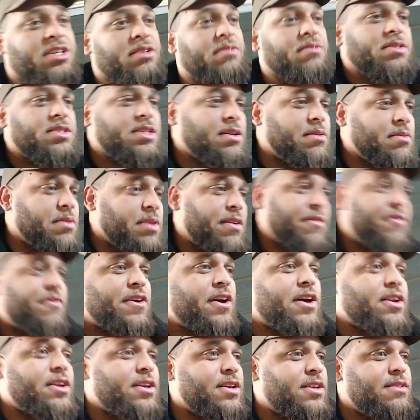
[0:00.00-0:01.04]
it was in when I
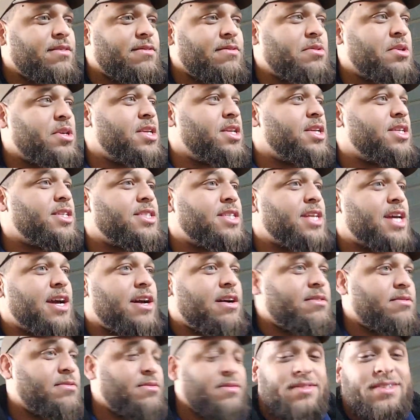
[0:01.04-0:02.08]
found it, what it is
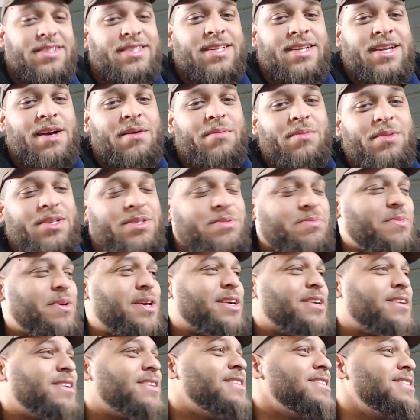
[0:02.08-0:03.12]
now, not much
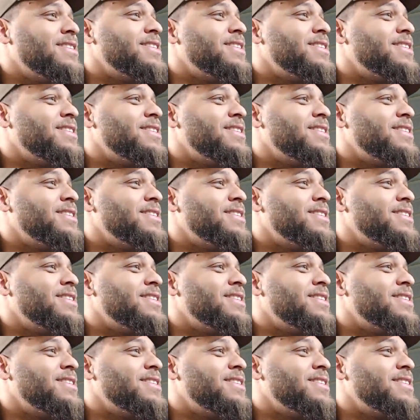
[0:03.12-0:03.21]
better,